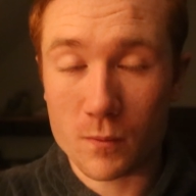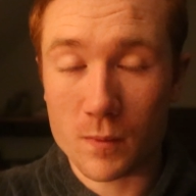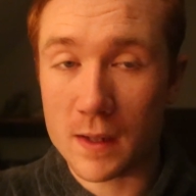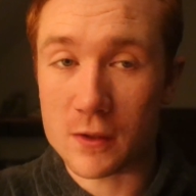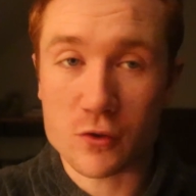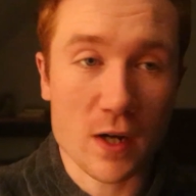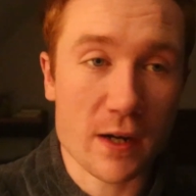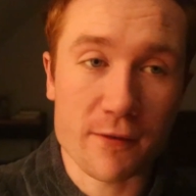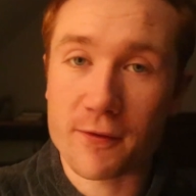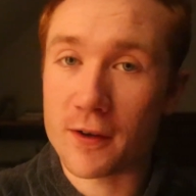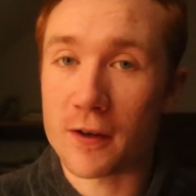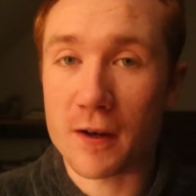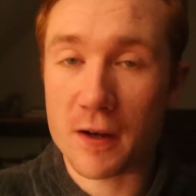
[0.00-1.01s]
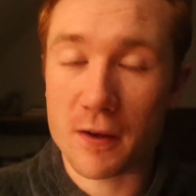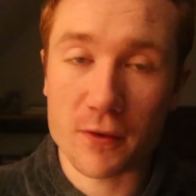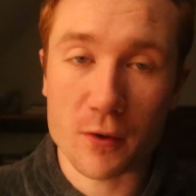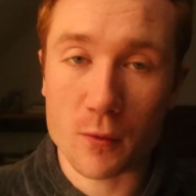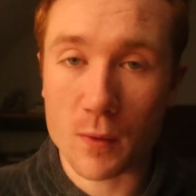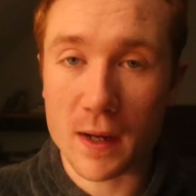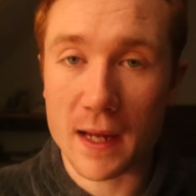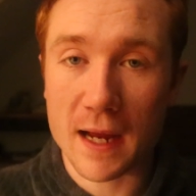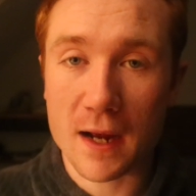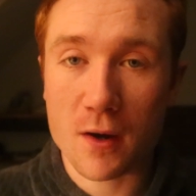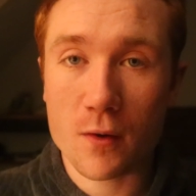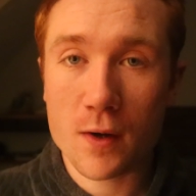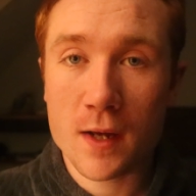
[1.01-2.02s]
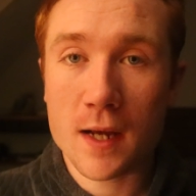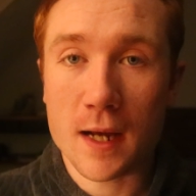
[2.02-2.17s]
and trying to figure out their way out,